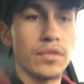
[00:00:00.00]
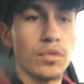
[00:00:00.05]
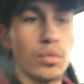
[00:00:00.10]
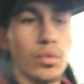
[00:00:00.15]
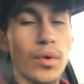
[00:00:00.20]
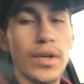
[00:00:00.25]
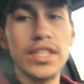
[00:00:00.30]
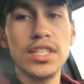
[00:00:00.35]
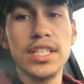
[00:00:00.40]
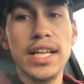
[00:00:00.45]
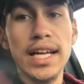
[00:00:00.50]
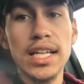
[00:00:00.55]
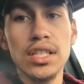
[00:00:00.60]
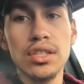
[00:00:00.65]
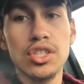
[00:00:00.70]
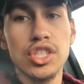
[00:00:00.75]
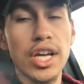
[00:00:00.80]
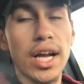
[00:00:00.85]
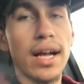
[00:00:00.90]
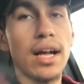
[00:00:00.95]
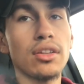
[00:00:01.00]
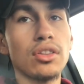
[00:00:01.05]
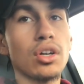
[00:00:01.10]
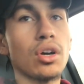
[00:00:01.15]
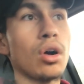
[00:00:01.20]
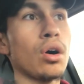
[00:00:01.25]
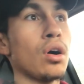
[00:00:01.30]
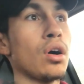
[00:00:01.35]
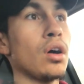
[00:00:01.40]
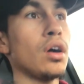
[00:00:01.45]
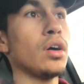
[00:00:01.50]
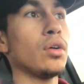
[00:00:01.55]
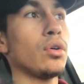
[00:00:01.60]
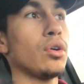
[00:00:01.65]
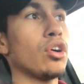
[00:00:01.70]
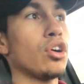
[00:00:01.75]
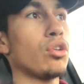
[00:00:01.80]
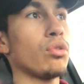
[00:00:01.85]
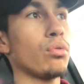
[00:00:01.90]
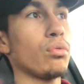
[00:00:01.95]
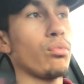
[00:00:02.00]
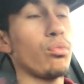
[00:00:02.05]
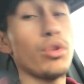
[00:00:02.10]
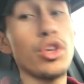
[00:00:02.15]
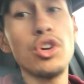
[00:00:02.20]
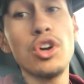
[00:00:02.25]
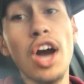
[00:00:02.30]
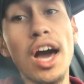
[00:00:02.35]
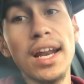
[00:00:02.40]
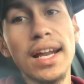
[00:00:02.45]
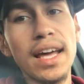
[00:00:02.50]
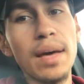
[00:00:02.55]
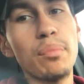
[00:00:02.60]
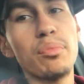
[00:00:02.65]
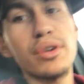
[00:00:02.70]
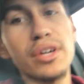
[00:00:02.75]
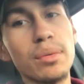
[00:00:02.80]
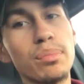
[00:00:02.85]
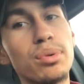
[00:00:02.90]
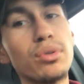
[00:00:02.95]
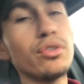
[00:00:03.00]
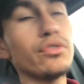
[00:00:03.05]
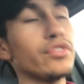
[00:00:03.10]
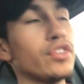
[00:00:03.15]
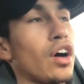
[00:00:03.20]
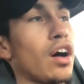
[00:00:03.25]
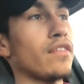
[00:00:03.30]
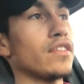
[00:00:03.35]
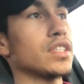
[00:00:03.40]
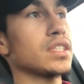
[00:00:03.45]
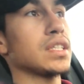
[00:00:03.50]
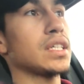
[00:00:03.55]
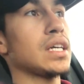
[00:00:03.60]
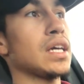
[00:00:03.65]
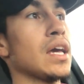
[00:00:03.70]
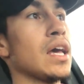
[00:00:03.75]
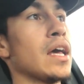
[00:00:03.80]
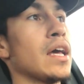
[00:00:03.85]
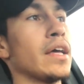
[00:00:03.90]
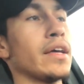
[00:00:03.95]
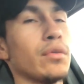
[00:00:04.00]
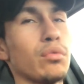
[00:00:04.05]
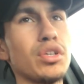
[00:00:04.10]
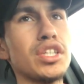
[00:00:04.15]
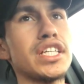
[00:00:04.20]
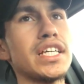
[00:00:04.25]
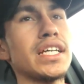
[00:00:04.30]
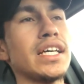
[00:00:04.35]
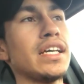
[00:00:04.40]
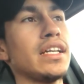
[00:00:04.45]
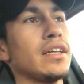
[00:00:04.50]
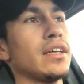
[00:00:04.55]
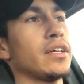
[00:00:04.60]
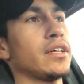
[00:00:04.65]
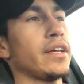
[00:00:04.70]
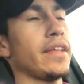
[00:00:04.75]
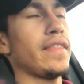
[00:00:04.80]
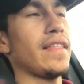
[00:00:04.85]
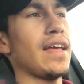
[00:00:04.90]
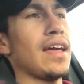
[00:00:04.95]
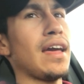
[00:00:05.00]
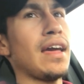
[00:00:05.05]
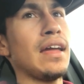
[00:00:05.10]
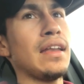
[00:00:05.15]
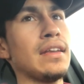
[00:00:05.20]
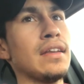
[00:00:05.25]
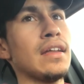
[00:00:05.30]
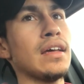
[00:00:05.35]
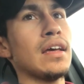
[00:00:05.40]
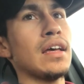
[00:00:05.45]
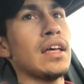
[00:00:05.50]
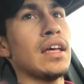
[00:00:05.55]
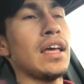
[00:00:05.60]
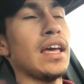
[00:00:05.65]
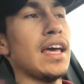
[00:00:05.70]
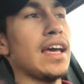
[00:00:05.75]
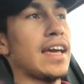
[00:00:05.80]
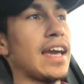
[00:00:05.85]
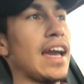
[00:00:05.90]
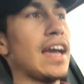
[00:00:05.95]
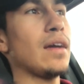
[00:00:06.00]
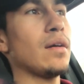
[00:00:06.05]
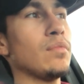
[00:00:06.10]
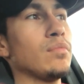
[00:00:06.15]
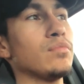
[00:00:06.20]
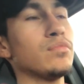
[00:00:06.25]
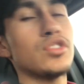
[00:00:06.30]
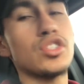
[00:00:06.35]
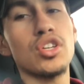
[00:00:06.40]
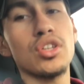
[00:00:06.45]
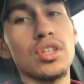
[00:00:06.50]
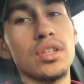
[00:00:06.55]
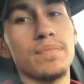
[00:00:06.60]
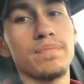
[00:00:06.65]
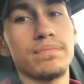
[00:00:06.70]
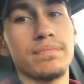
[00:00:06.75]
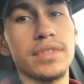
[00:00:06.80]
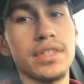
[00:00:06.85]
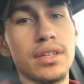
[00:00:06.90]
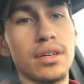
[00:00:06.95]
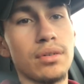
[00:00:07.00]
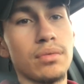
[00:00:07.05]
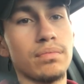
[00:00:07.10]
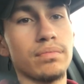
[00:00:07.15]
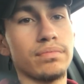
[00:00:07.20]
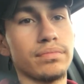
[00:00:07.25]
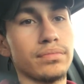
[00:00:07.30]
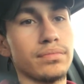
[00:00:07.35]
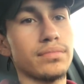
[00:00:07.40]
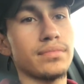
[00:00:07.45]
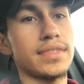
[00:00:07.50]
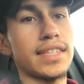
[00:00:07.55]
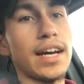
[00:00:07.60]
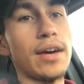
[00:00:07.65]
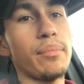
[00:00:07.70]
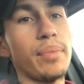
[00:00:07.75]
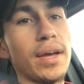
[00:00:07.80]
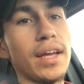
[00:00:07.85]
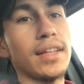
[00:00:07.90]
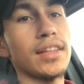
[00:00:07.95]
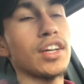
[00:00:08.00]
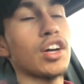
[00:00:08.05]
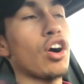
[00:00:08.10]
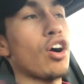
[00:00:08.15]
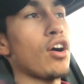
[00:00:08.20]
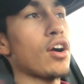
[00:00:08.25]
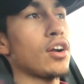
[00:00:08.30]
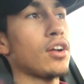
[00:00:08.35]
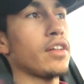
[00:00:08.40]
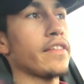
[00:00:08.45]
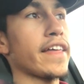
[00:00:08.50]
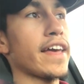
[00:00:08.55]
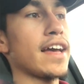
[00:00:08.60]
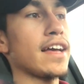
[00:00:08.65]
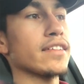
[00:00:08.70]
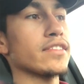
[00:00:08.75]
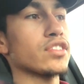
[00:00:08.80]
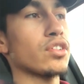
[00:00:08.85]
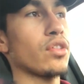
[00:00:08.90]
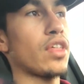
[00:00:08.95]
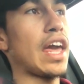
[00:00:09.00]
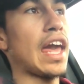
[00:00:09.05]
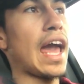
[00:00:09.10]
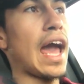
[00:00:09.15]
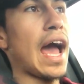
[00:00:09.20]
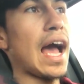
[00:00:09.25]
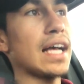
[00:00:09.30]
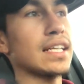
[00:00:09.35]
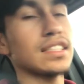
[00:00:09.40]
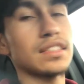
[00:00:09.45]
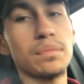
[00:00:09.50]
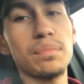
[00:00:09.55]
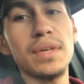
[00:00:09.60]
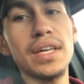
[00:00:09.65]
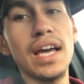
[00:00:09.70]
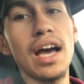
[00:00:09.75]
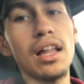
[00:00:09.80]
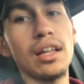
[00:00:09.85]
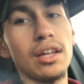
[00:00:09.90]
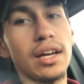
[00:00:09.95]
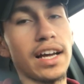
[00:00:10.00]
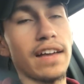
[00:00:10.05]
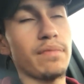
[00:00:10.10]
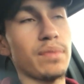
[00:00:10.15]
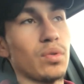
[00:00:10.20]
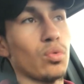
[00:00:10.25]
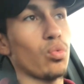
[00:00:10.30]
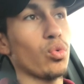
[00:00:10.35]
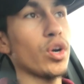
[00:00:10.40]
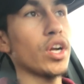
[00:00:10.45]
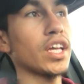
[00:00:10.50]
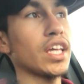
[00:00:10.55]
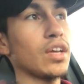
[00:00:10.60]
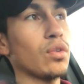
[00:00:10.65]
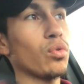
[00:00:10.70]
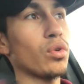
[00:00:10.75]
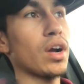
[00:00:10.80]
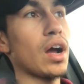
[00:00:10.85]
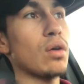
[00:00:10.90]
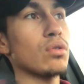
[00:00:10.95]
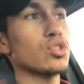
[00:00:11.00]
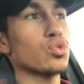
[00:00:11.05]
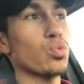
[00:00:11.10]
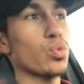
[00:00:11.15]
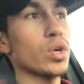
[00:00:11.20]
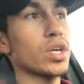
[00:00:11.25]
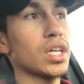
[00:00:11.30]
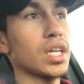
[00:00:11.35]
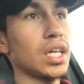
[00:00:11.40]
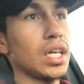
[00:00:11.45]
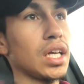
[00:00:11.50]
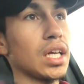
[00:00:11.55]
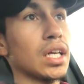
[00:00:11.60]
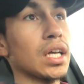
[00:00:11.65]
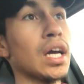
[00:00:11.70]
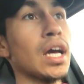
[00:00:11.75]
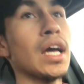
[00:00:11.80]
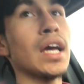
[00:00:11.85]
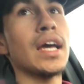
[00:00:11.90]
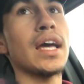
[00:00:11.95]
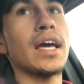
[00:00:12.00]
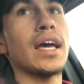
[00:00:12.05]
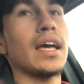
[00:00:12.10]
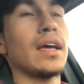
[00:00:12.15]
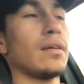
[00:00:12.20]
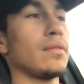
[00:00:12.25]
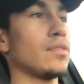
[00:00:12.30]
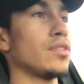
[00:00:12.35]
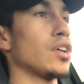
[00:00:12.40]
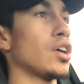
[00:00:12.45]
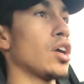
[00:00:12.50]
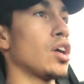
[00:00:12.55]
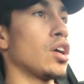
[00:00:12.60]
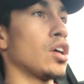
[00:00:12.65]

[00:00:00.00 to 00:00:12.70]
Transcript: we went to check out the car. You got to get pre-approved, obviously. We did, and then it came to the down paying the car and all that. So they asked me how long I've been working, where I was working, and